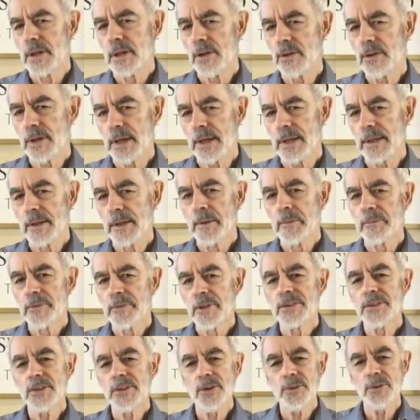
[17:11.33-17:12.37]
okay,
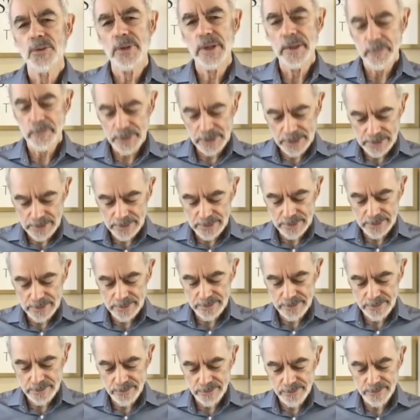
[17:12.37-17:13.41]
so let me
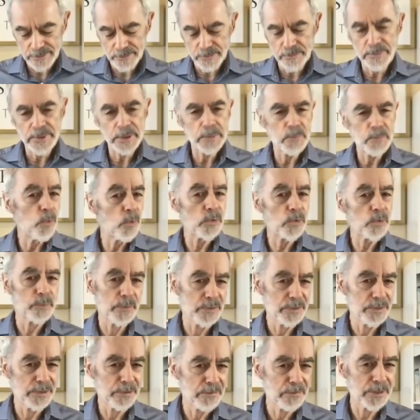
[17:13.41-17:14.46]
be more
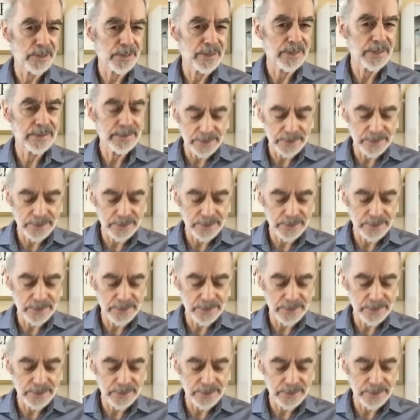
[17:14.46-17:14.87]
specific then.